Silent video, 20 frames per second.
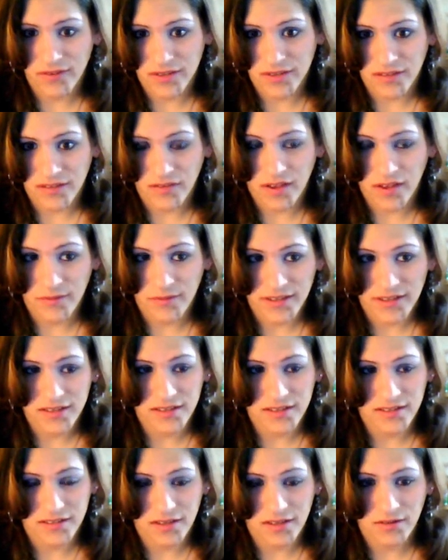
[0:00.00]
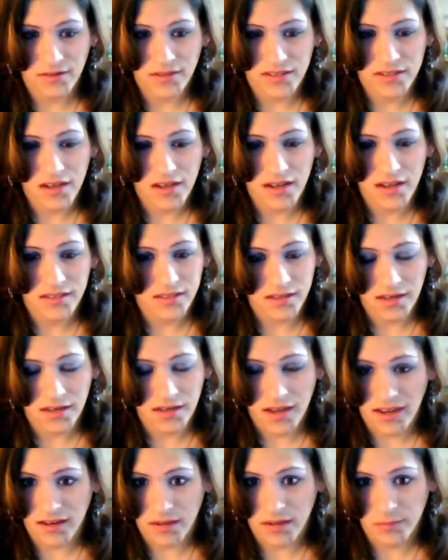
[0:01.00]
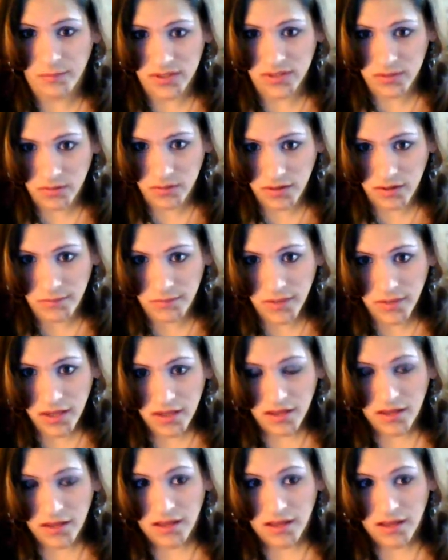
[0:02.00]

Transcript: first of all, because, you know, he's cussing and hating up a storm.